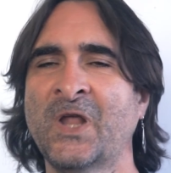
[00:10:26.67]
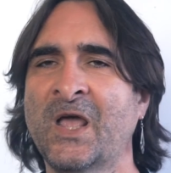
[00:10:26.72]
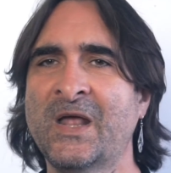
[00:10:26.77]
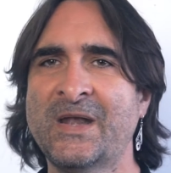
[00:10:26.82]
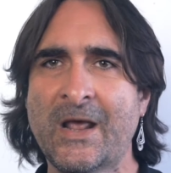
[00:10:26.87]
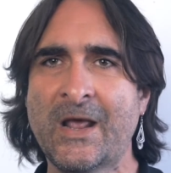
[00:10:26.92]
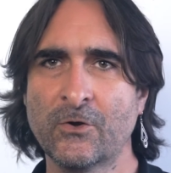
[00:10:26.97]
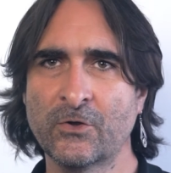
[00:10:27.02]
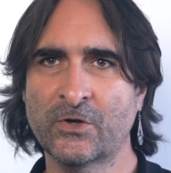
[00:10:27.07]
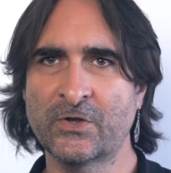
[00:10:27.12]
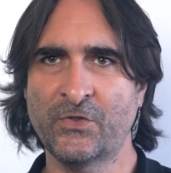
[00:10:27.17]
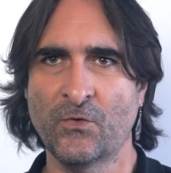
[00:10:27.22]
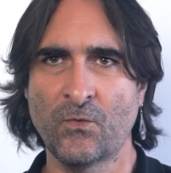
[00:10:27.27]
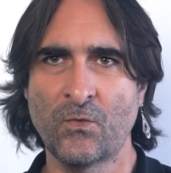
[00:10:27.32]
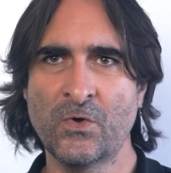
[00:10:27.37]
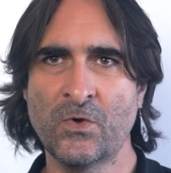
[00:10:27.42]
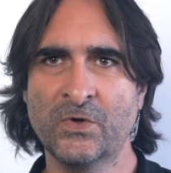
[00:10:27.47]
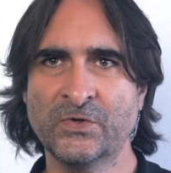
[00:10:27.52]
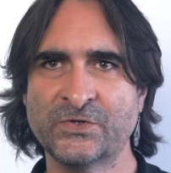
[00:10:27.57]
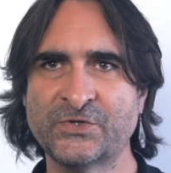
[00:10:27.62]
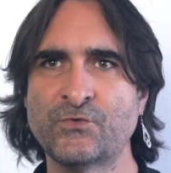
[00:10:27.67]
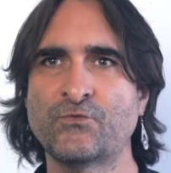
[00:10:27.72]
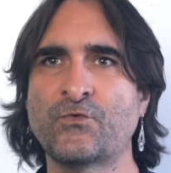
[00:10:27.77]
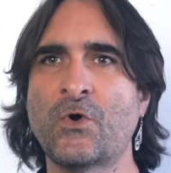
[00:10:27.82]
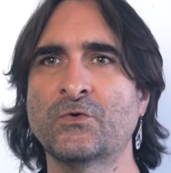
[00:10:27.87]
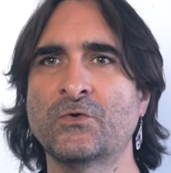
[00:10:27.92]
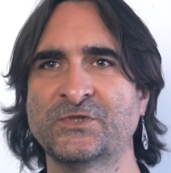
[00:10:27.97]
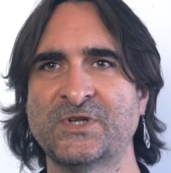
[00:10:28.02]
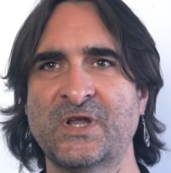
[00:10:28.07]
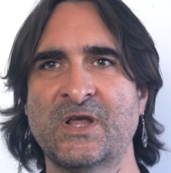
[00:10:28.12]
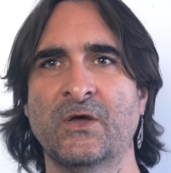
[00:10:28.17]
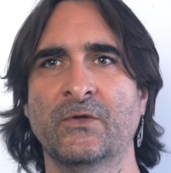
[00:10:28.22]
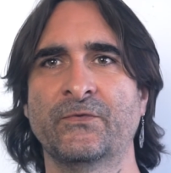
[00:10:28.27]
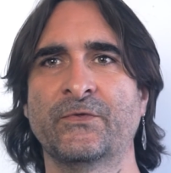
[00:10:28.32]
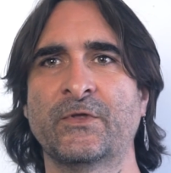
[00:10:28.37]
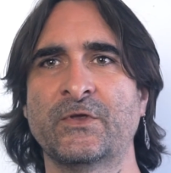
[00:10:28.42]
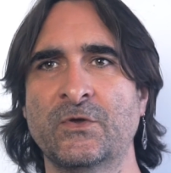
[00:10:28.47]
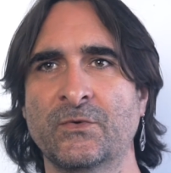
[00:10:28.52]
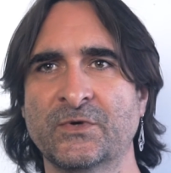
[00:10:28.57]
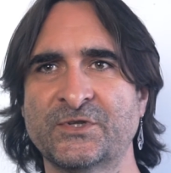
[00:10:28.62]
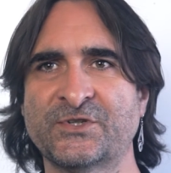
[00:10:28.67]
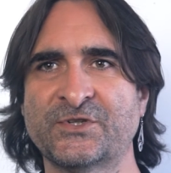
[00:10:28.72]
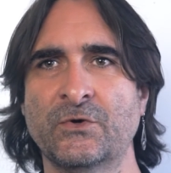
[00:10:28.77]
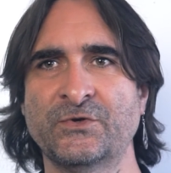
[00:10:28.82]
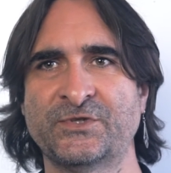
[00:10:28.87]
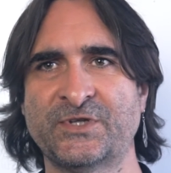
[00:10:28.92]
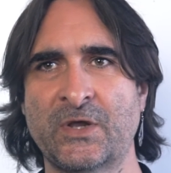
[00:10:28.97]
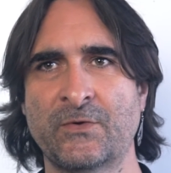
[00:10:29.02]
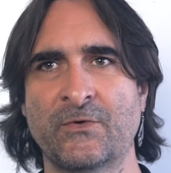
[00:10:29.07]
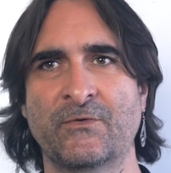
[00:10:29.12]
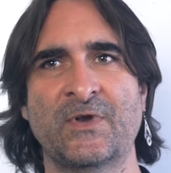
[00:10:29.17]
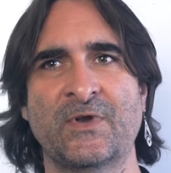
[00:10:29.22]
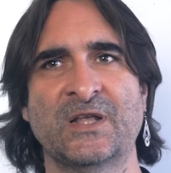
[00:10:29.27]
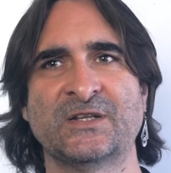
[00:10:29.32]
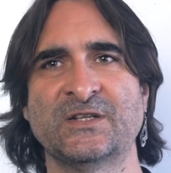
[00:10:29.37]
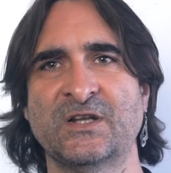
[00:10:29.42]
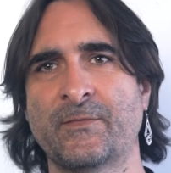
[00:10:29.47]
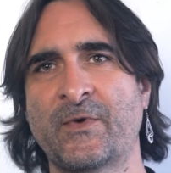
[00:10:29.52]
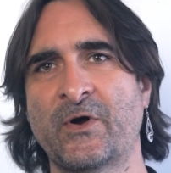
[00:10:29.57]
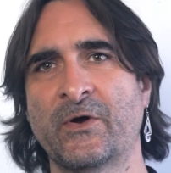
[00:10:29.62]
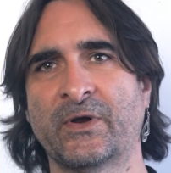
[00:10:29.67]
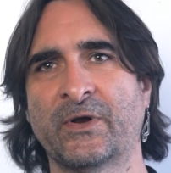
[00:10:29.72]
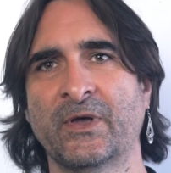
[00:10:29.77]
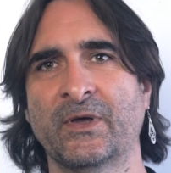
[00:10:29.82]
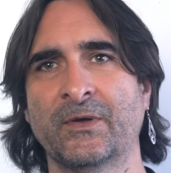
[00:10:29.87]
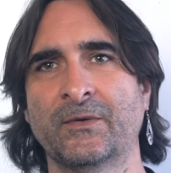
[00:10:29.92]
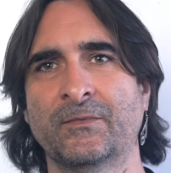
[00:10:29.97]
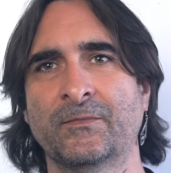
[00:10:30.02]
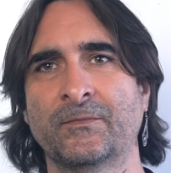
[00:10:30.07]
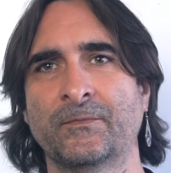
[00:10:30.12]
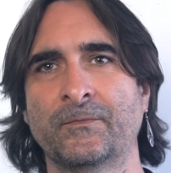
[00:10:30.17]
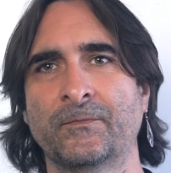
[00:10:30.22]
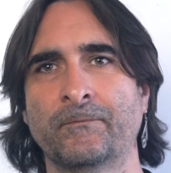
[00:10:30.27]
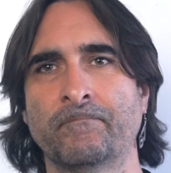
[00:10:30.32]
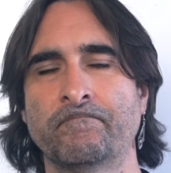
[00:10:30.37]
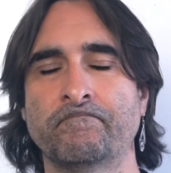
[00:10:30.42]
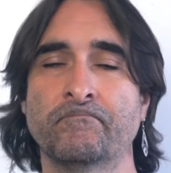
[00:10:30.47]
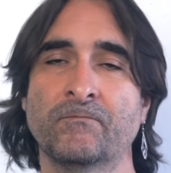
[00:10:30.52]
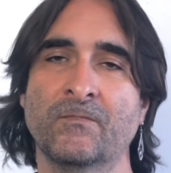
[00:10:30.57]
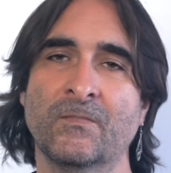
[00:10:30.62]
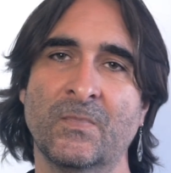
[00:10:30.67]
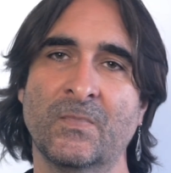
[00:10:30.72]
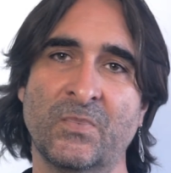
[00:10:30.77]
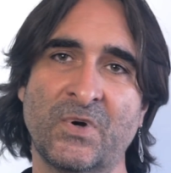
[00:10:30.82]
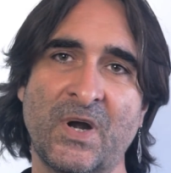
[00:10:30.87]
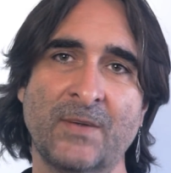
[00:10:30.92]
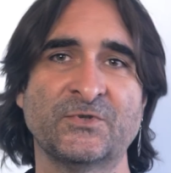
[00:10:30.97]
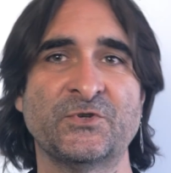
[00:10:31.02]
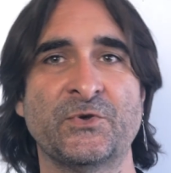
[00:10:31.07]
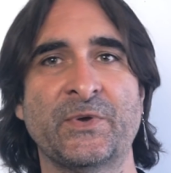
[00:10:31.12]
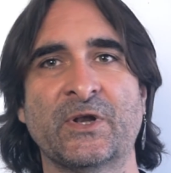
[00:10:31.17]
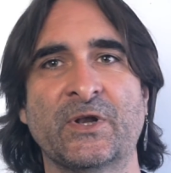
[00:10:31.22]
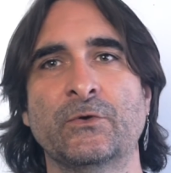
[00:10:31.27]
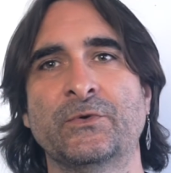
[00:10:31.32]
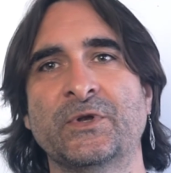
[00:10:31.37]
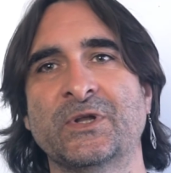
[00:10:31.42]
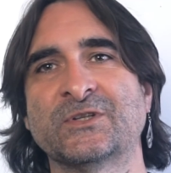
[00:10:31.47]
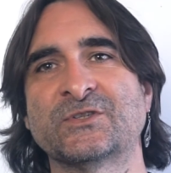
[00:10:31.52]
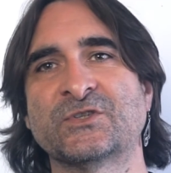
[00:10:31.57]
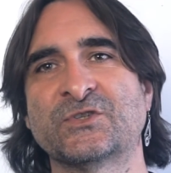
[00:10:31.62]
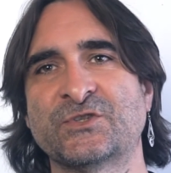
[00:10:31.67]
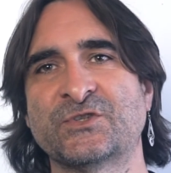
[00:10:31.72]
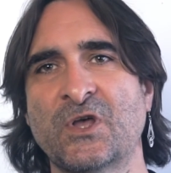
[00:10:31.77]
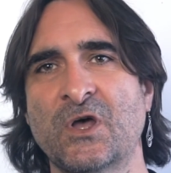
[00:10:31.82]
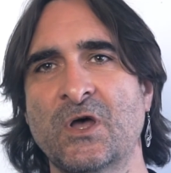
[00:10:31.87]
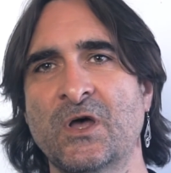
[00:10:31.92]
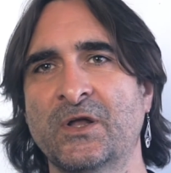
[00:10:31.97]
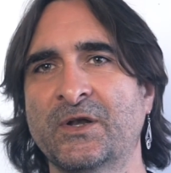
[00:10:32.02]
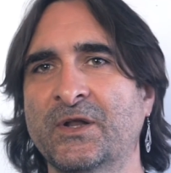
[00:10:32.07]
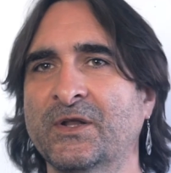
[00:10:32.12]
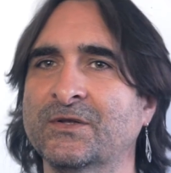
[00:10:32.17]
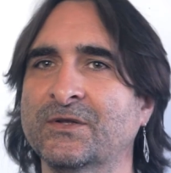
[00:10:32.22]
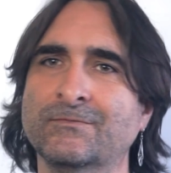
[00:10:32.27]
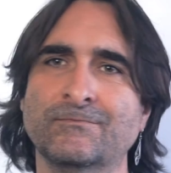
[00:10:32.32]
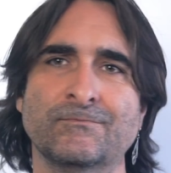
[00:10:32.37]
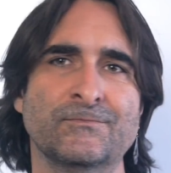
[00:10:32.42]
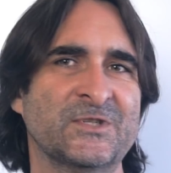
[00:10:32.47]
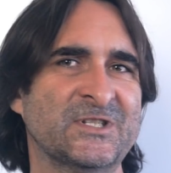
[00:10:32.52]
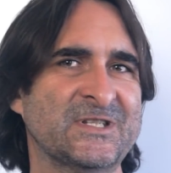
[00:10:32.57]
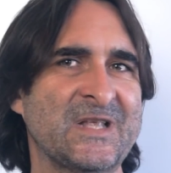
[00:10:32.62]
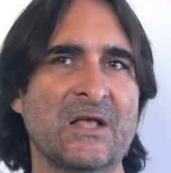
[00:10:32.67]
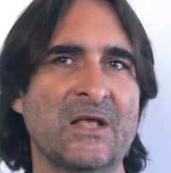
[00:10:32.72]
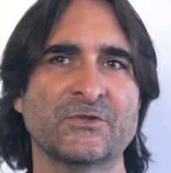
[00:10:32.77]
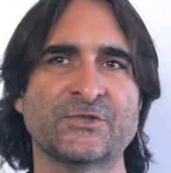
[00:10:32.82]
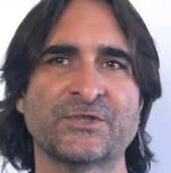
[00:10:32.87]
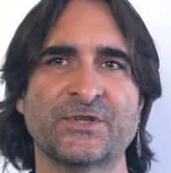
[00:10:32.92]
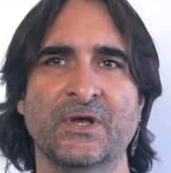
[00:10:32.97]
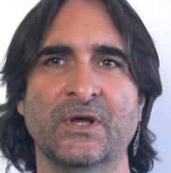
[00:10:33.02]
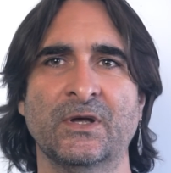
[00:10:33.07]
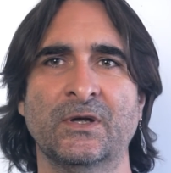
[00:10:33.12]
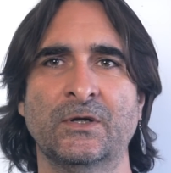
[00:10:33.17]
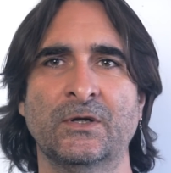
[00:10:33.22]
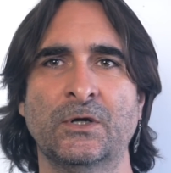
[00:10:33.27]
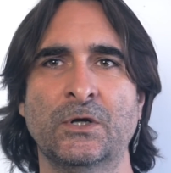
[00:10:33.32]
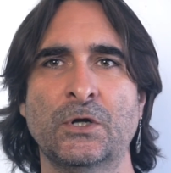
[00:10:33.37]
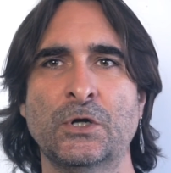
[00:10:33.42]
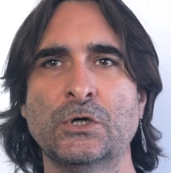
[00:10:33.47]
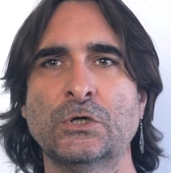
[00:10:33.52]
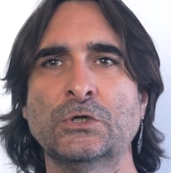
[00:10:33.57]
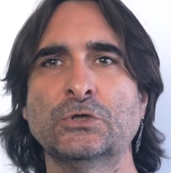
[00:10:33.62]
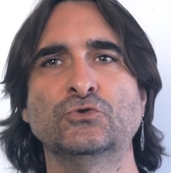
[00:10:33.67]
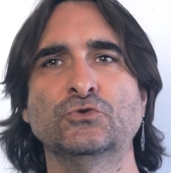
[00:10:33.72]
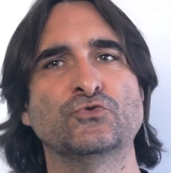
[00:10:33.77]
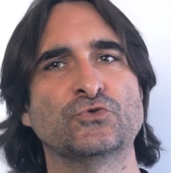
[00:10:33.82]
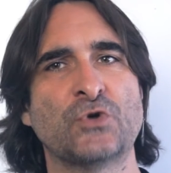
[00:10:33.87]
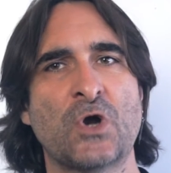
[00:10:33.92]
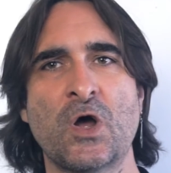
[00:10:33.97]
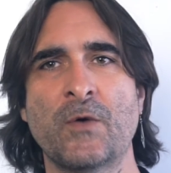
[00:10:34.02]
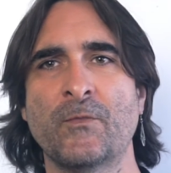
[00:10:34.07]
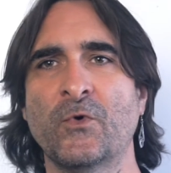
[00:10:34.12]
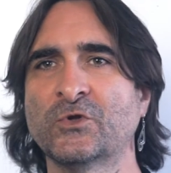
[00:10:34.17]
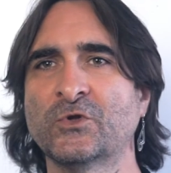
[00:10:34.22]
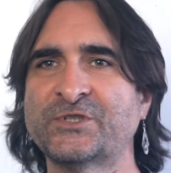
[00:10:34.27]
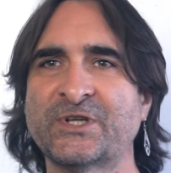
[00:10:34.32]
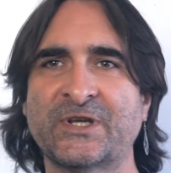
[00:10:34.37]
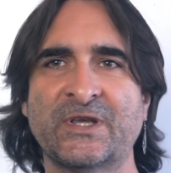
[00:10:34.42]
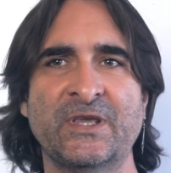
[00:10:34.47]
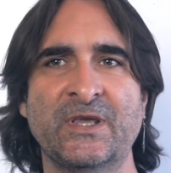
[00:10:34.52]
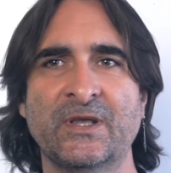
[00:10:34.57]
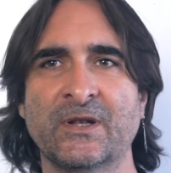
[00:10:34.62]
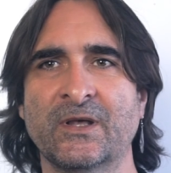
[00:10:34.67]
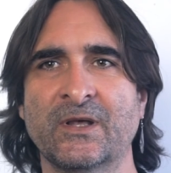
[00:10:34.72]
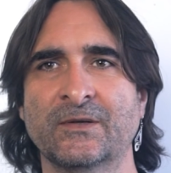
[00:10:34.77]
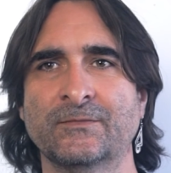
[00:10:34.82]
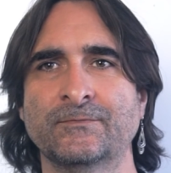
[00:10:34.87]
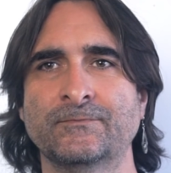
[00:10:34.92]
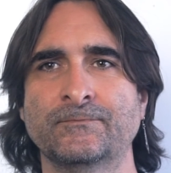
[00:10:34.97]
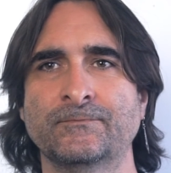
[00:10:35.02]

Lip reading: Now look at the words you wrote down that you associate with Latin America. Perhaps you included sun and salsa, rum or tequila.